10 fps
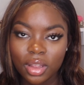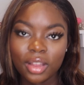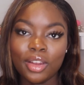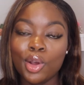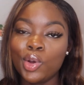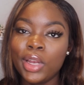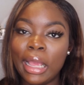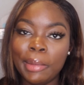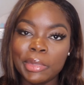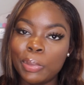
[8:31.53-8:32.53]
No
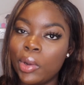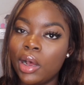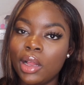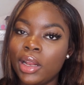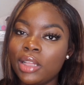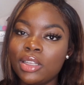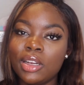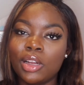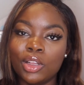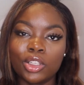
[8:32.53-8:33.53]
names, but that's
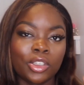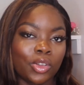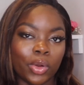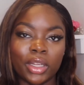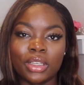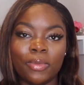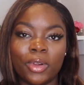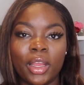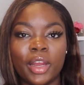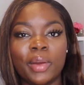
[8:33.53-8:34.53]
another story time for
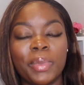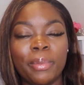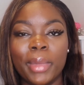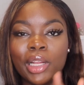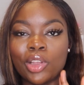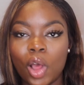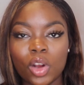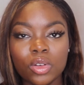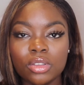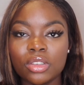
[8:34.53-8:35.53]
later. But
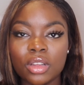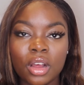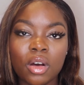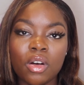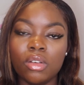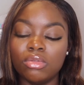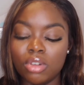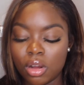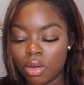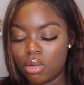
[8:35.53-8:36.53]
McDonald's, oh
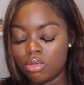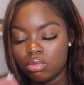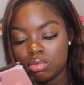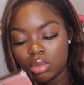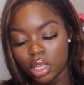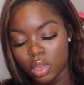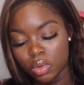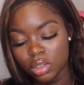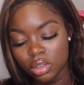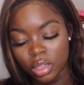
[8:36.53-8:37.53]
no. It
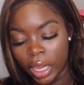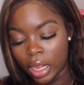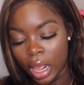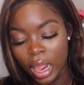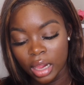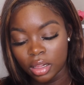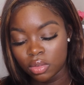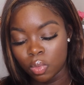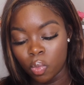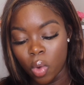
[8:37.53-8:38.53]
was like, I had
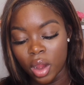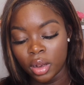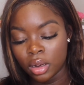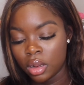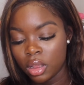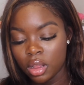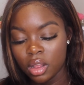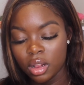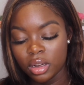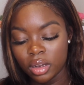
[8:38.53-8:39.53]
this one
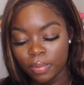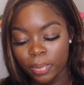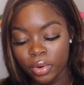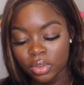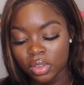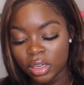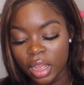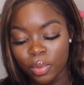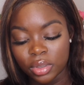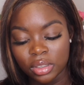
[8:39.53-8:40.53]
person
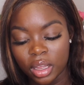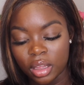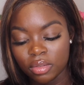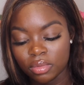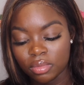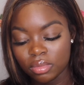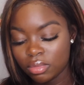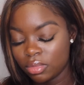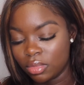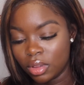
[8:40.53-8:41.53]
that was like,
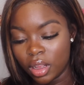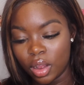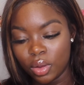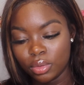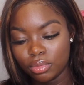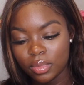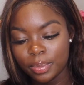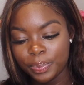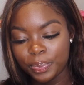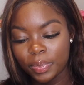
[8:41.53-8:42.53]
no.
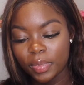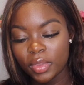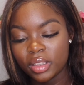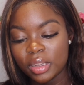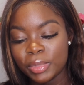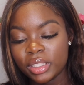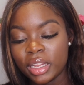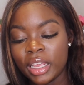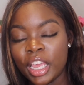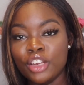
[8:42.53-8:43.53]
Someone
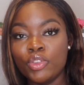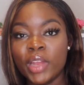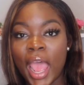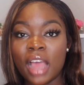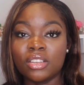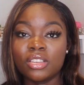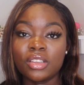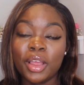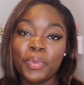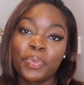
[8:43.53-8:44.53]
said, can you
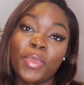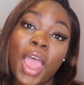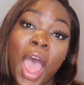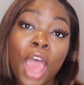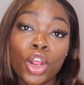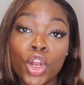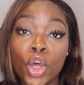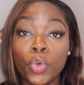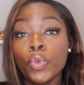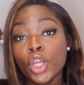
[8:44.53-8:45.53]
dance? I don't
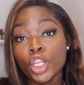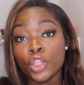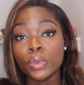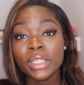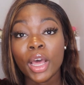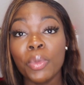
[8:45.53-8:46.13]
know, you tell